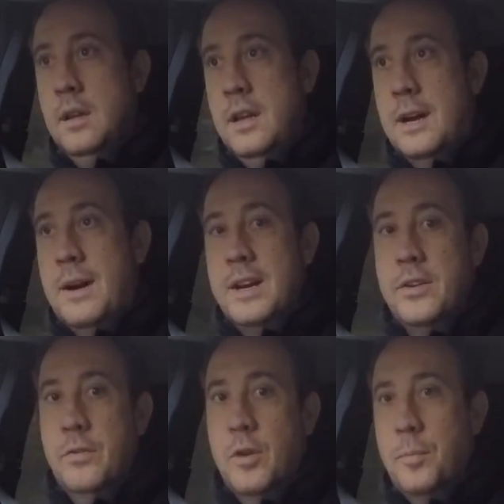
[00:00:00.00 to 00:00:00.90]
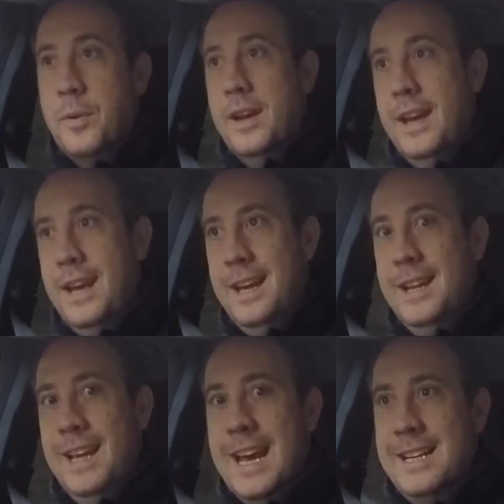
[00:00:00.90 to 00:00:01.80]
Now, I grew up
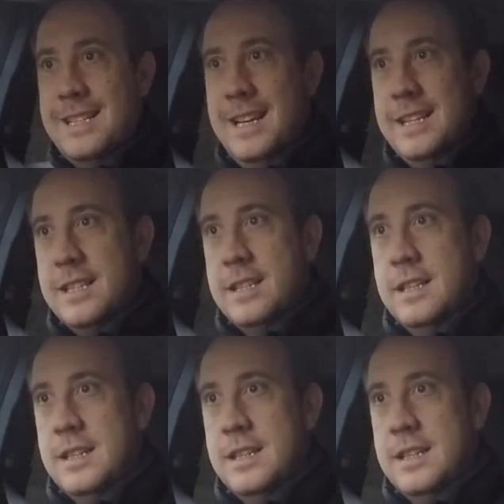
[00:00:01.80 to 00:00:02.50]
in the 80s.